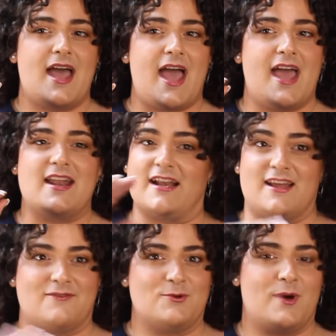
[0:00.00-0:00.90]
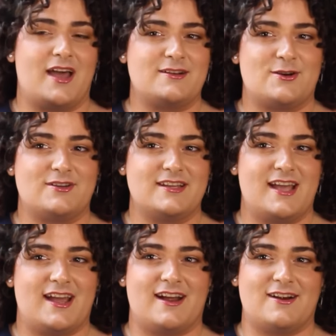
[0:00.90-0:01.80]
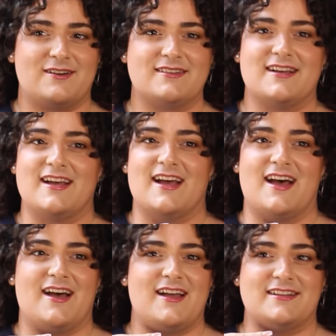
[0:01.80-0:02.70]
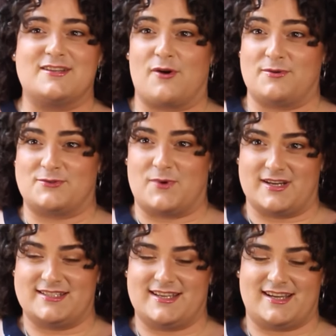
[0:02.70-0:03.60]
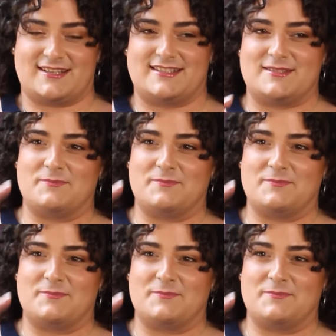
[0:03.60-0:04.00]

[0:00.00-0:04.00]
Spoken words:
and I never knew I had curly hair until I was 26.